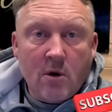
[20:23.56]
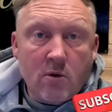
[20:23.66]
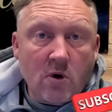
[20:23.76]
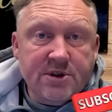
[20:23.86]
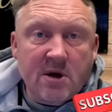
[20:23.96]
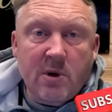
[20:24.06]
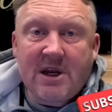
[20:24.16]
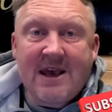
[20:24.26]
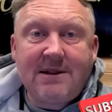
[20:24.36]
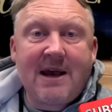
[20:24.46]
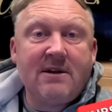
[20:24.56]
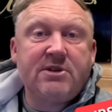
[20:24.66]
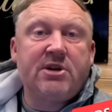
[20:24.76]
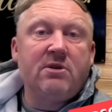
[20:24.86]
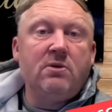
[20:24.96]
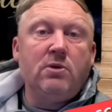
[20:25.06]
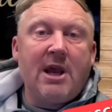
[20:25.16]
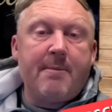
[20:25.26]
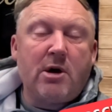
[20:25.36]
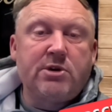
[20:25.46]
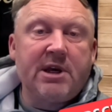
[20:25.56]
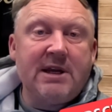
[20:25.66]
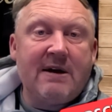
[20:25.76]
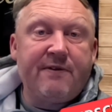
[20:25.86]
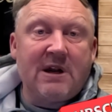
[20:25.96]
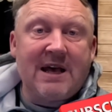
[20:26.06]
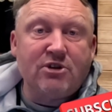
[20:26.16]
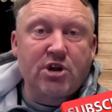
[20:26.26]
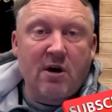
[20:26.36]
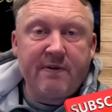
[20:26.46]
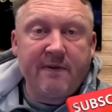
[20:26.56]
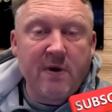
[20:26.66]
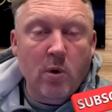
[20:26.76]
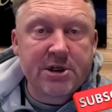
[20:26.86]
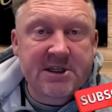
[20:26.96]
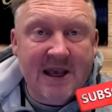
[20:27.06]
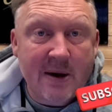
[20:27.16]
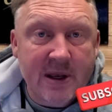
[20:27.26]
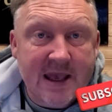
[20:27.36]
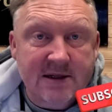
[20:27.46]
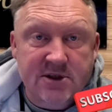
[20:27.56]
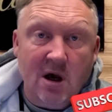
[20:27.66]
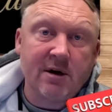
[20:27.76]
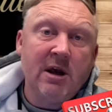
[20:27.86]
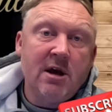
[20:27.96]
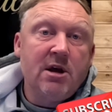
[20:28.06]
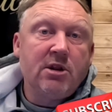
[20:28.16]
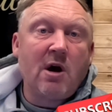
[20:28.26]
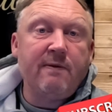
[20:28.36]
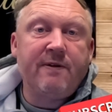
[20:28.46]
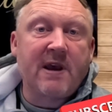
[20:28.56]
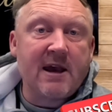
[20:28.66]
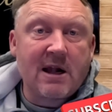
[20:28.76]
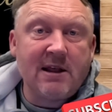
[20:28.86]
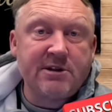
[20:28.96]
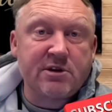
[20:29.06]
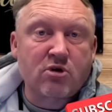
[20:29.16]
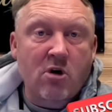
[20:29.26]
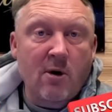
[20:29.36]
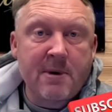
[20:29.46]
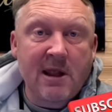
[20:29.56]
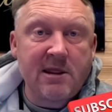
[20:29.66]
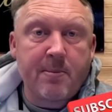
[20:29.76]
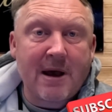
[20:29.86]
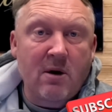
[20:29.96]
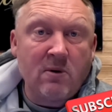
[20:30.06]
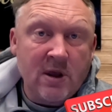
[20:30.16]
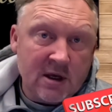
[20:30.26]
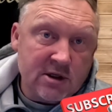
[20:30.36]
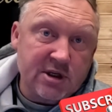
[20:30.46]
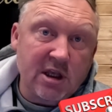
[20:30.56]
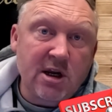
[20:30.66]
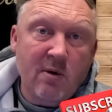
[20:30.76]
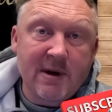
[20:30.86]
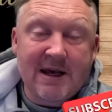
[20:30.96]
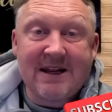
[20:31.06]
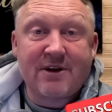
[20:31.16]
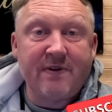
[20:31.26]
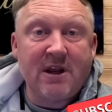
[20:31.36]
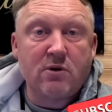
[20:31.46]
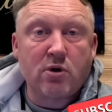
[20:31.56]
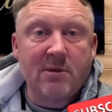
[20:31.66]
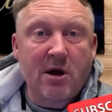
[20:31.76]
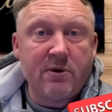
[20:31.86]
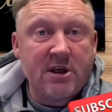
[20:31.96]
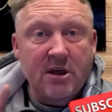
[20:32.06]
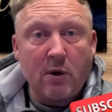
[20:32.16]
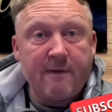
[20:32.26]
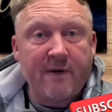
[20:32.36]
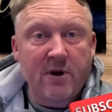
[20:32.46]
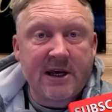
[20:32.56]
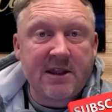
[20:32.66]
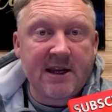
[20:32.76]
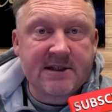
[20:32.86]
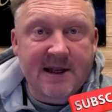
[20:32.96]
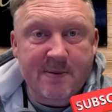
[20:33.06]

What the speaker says: Right, so we're going to head down to the MOT now for the Land Rover. If you want to see how it gets on, don't forget, click subscribe, click the bell, so you know when our next video is uploaded and you'll find out in the next